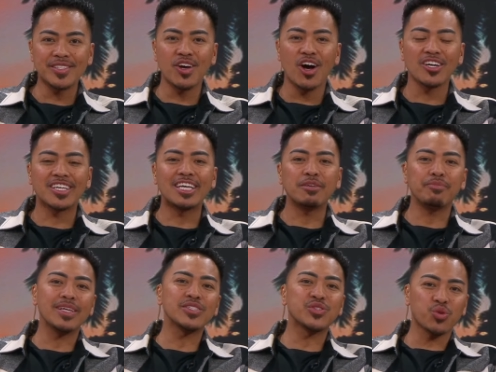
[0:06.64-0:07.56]
song,
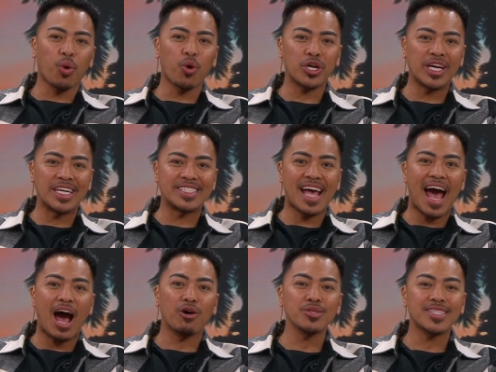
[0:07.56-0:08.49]
Keeping Score, is
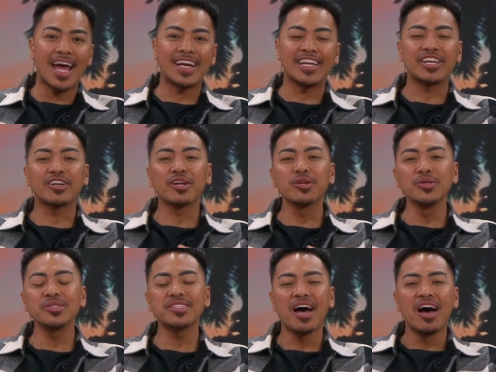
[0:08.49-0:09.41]
out, and it
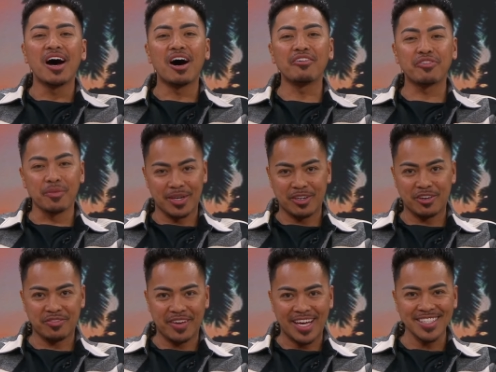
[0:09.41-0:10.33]
includes a familiar
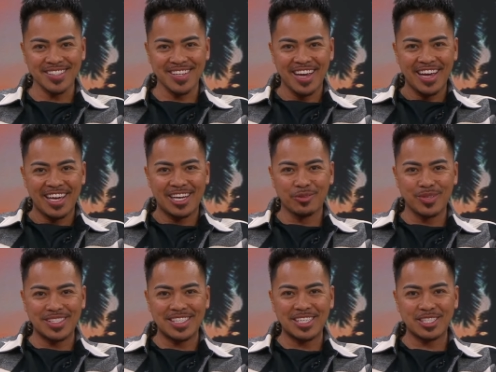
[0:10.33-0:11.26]
face. Here
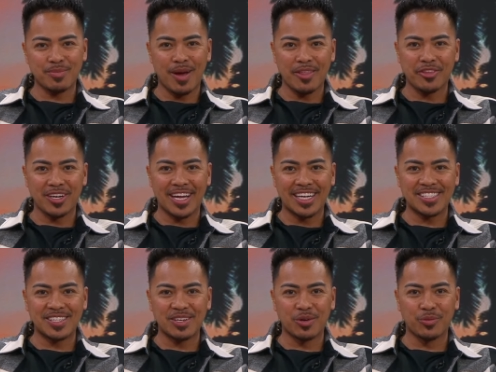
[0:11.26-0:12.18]
with details about their latest
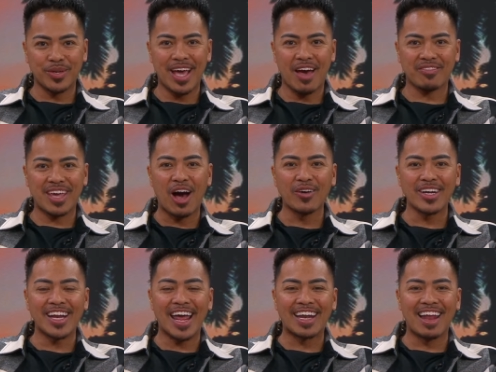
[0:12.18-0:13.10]
single, we have
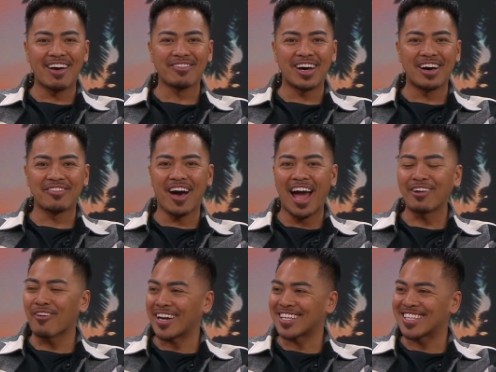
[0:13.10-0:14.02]
Keldon and Leva of High
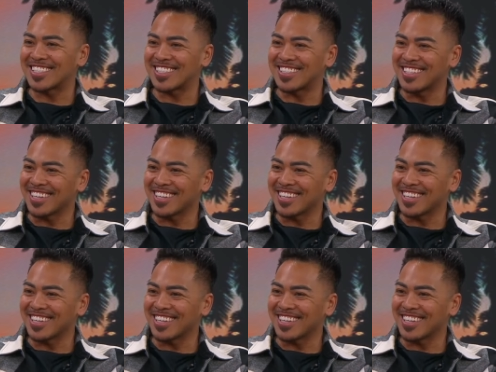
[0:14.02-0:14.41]
Watah. Good to see